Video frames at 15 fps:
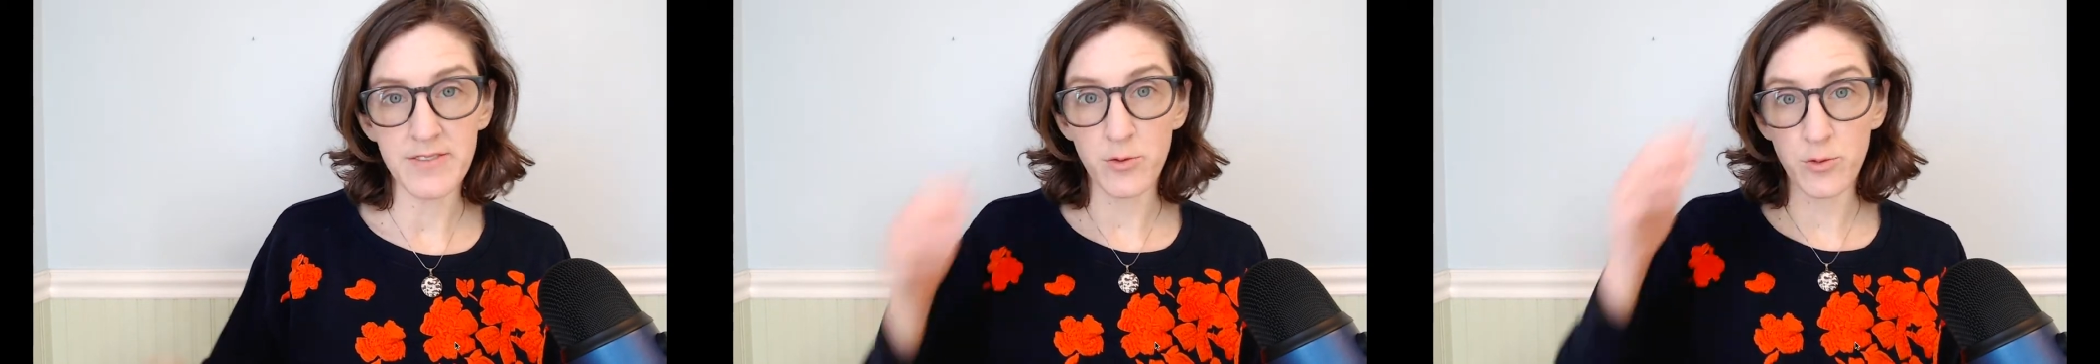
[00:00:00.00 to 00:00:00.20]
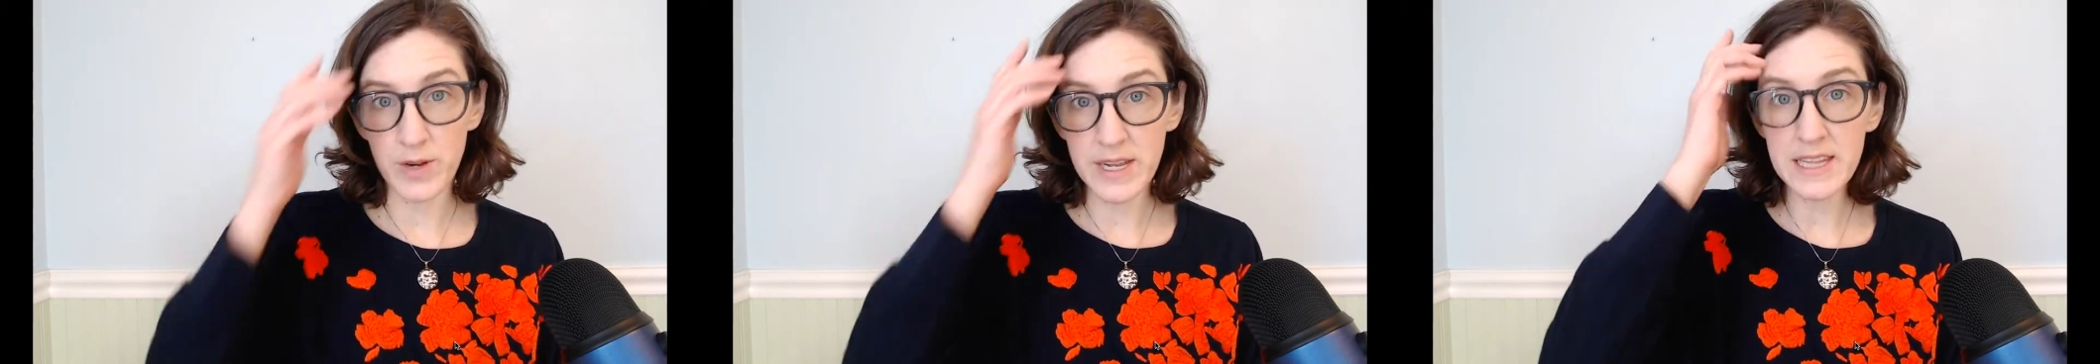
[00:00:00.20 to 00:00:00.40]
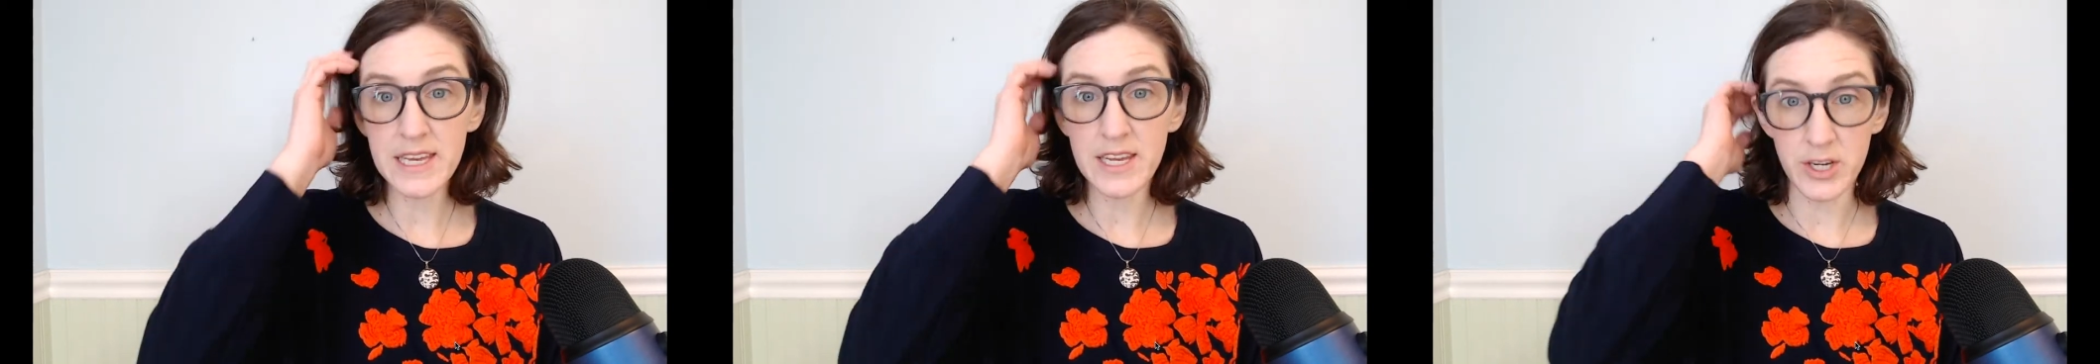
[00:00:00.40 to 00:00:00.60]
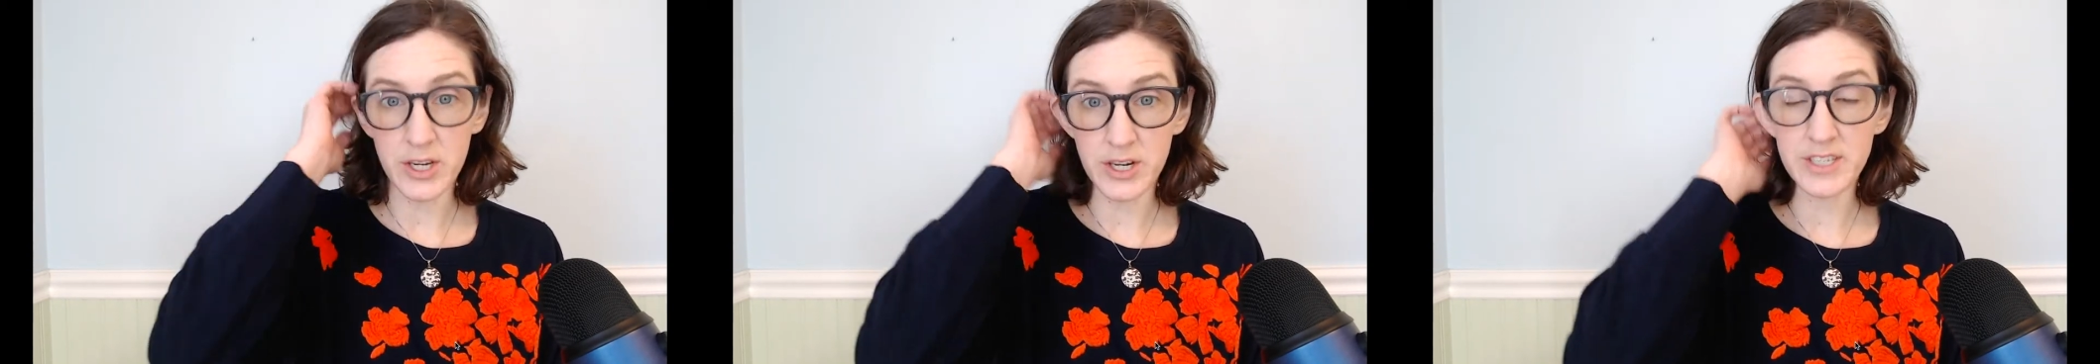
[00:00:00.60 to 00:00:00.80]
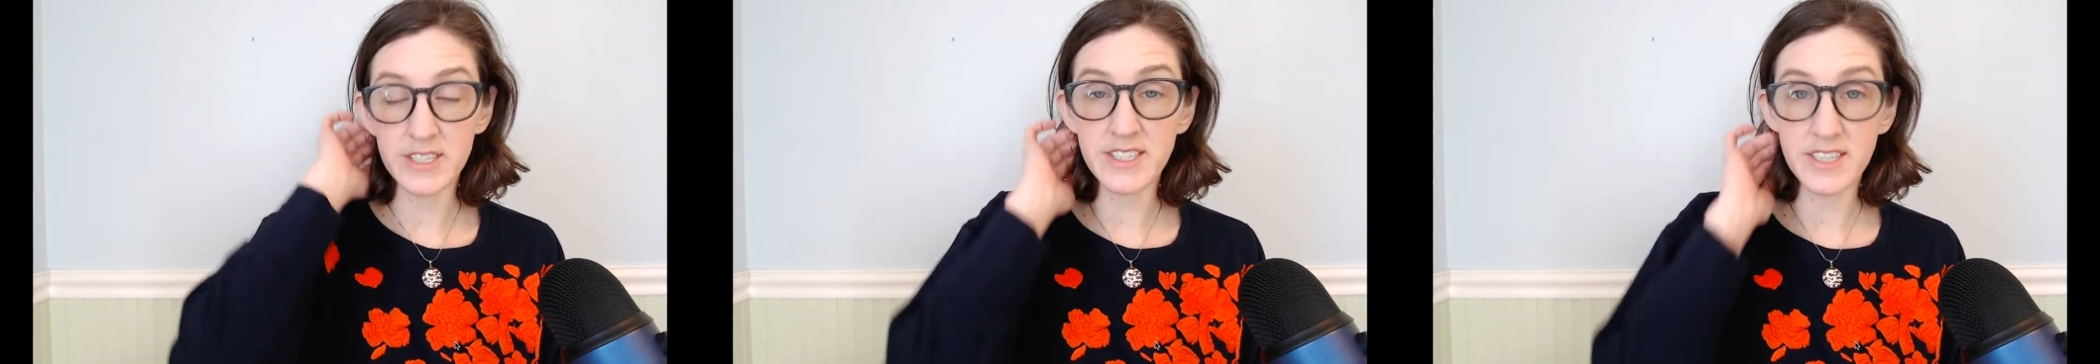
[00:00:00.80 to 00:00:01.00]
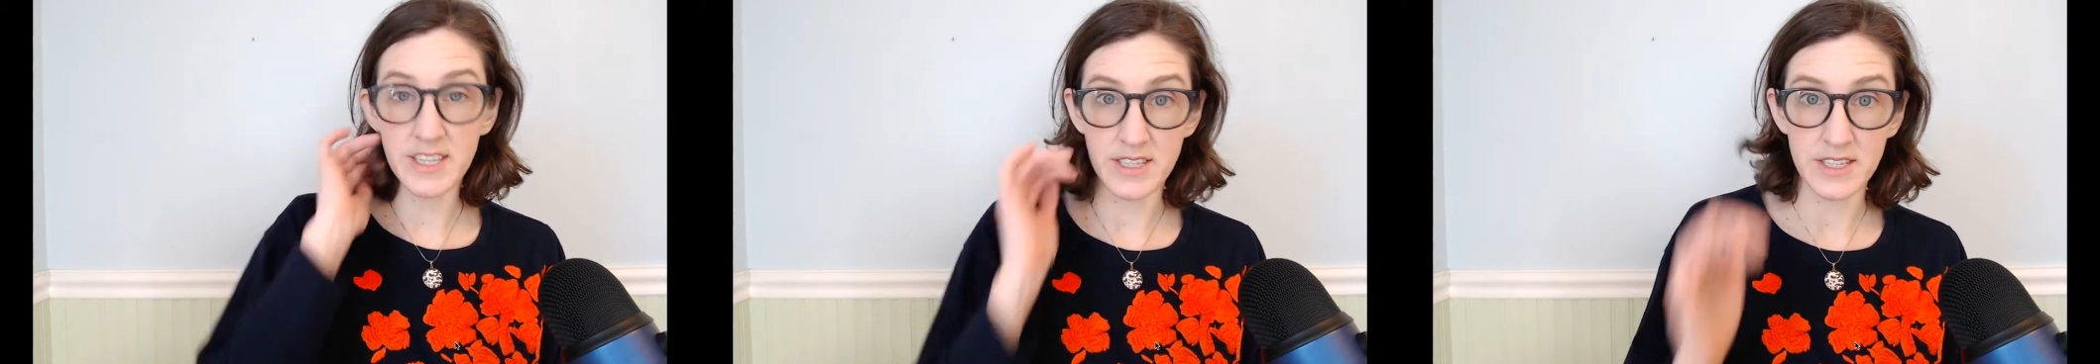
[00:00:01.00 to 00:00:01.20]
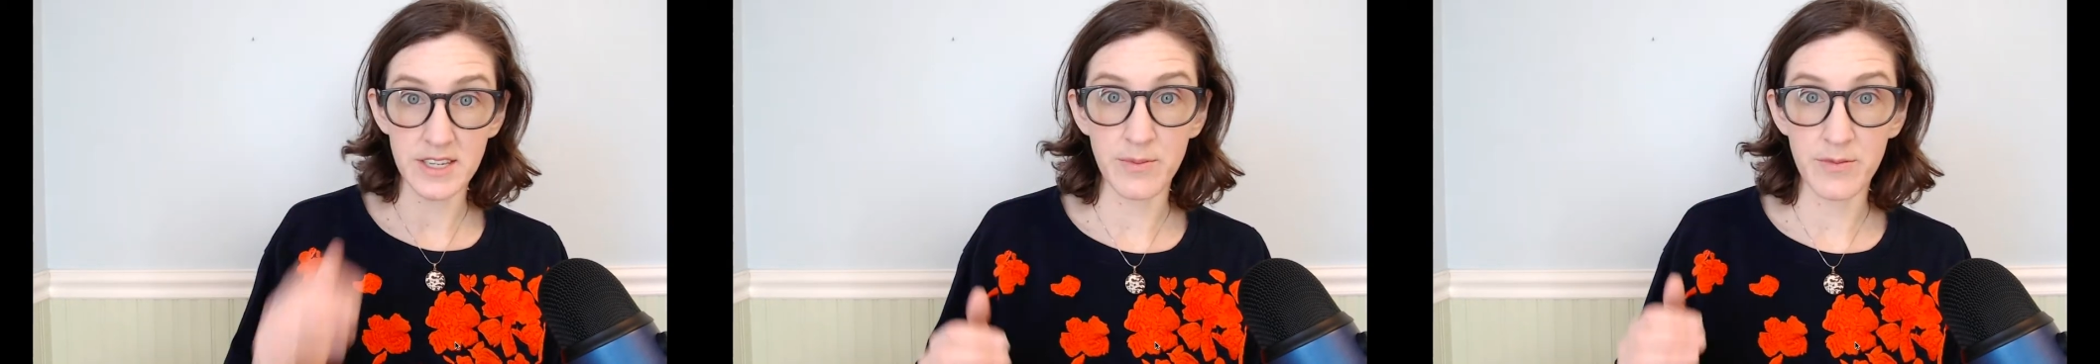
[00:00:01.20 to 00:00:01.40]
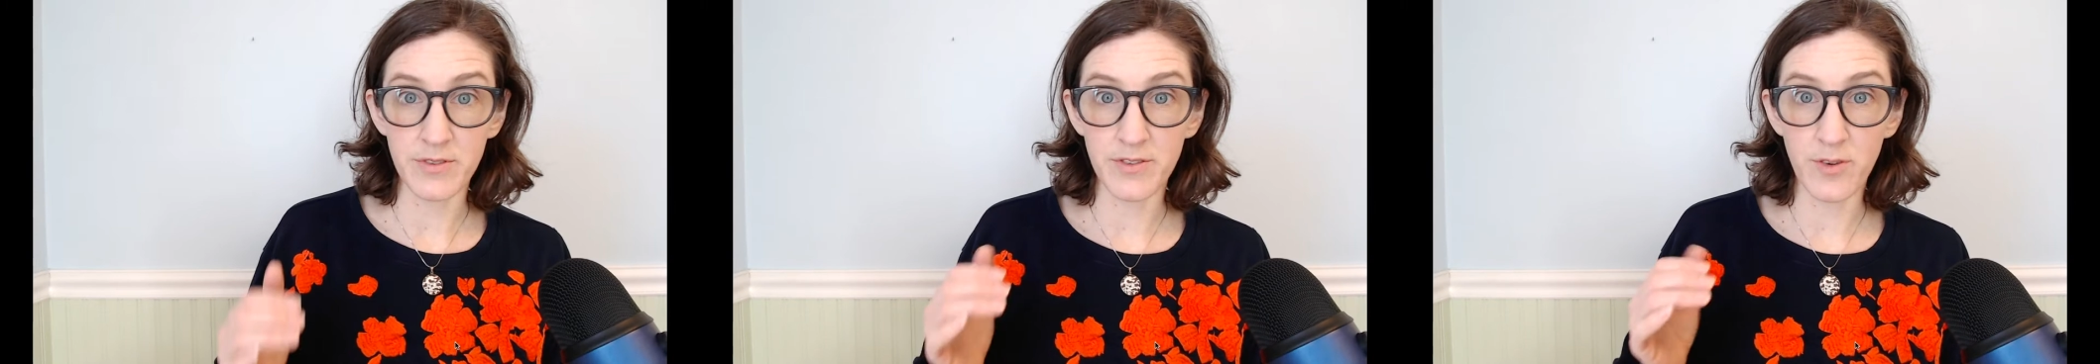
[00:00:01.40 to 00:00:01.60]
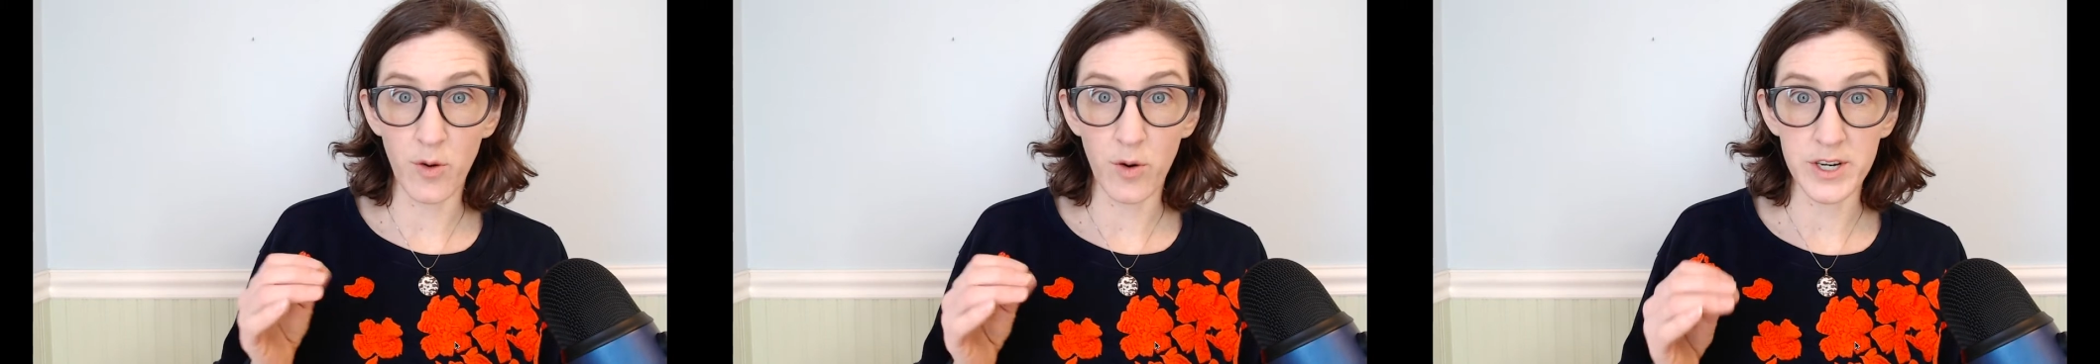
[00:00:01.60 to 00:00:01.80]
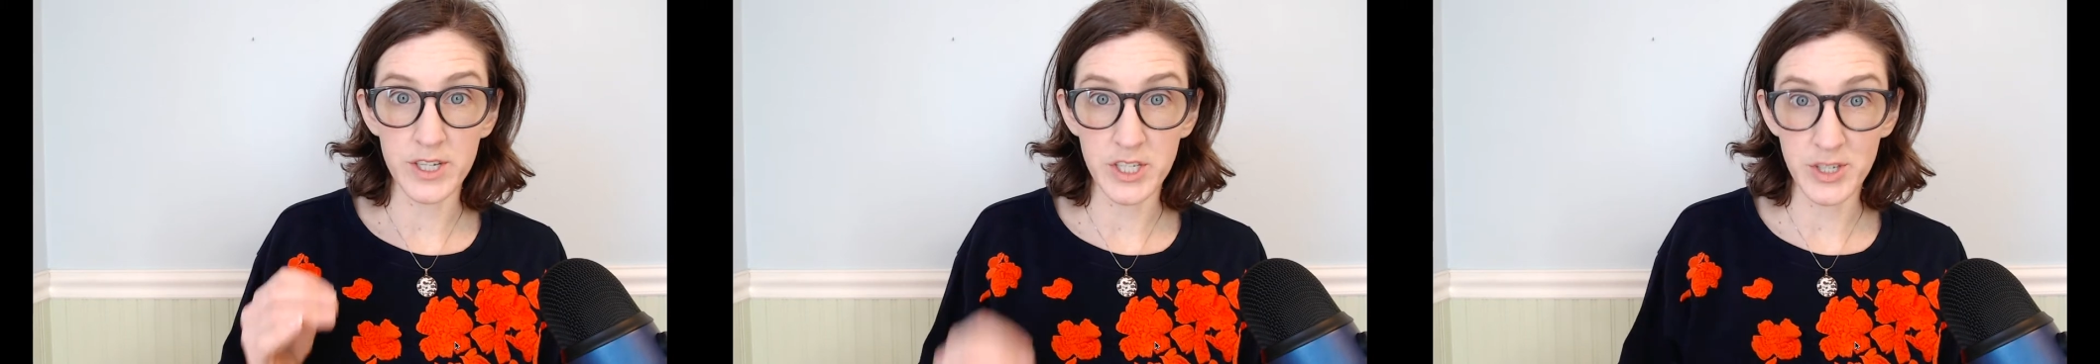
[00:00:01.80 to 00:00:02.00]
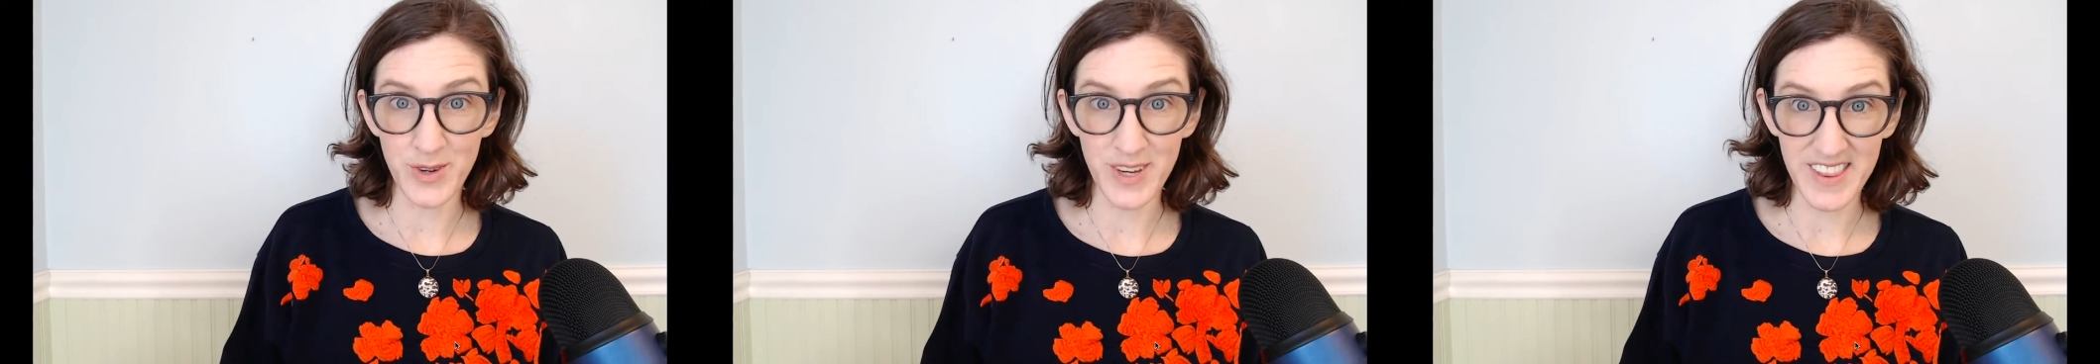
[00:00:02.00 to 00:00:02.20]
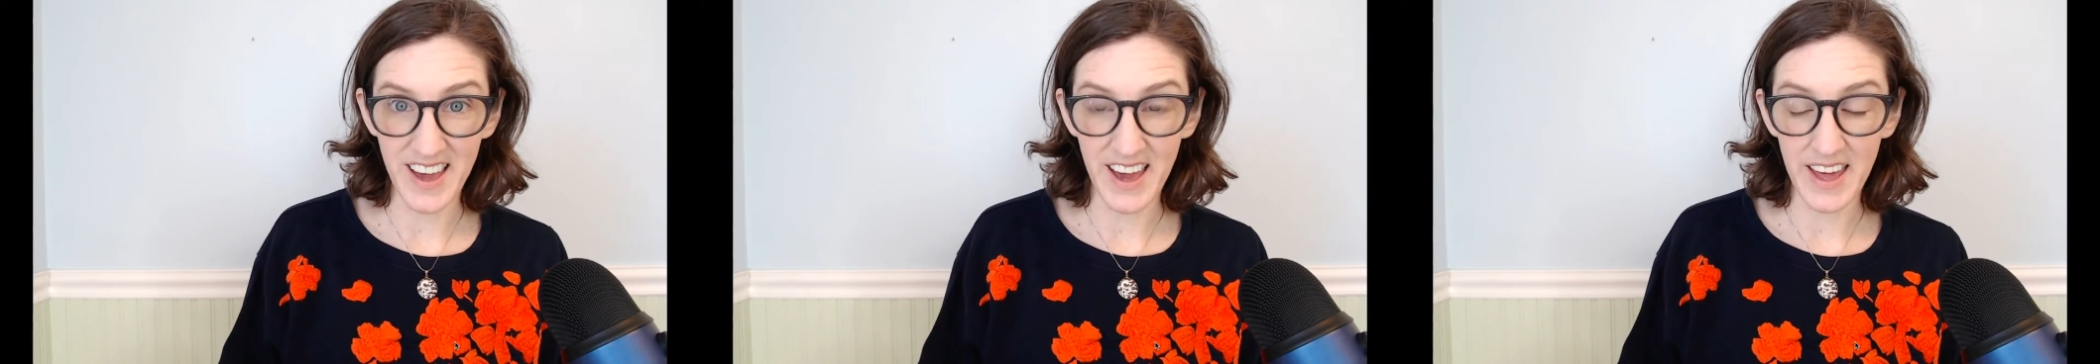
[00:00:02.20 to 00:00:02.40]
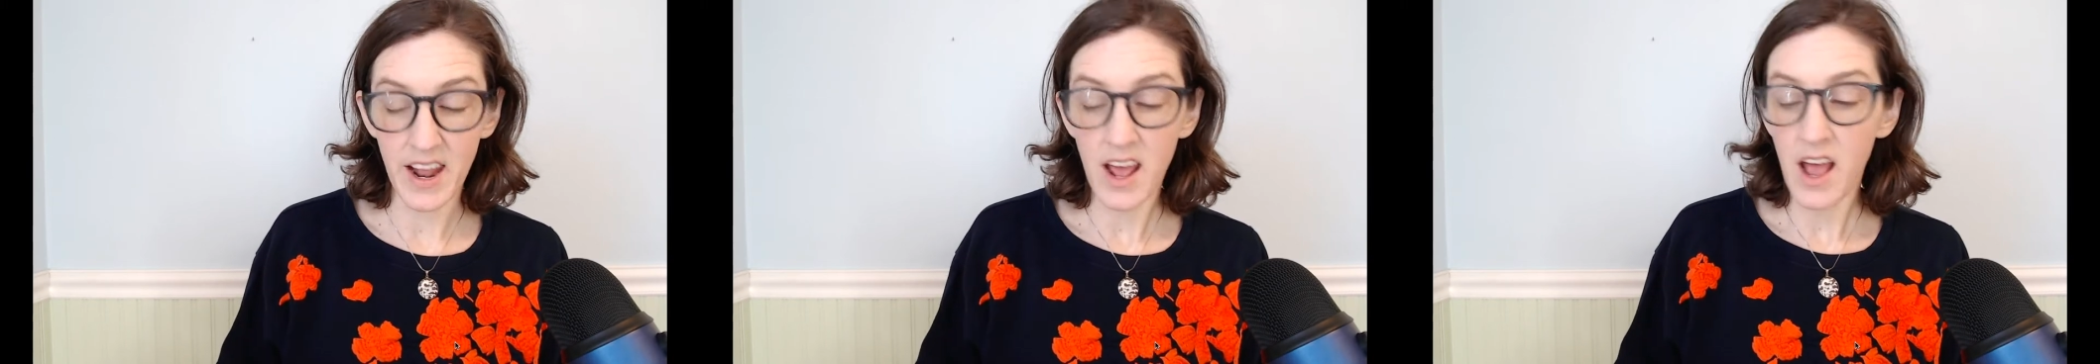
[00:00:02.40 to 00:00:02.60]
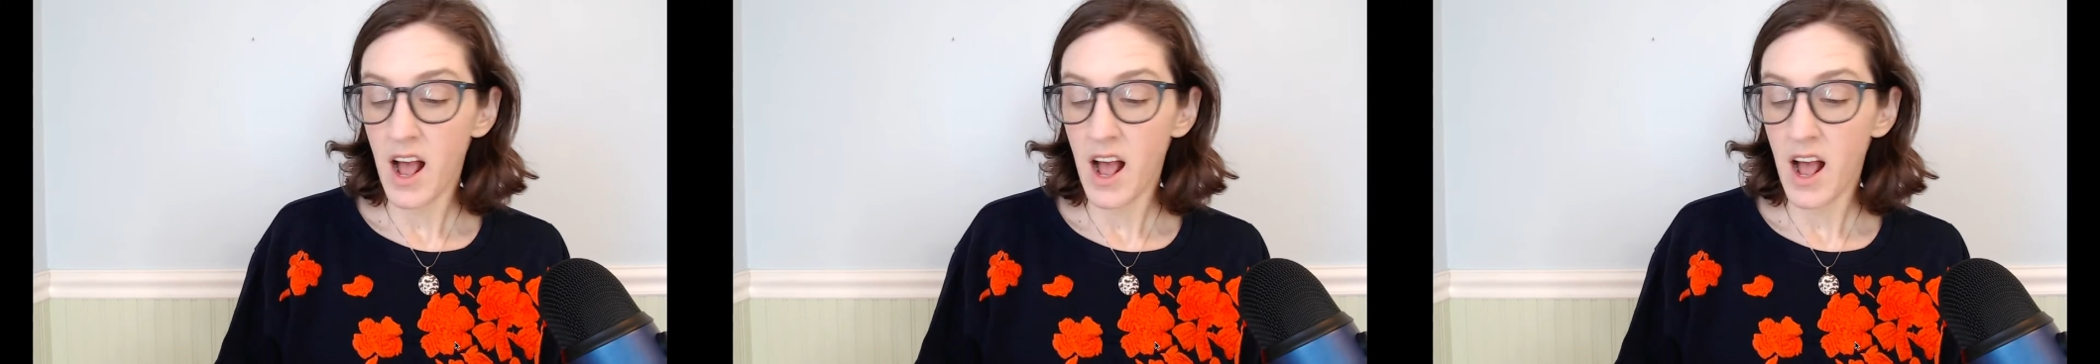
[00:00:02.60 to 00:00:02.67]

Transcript: really good system for doing that.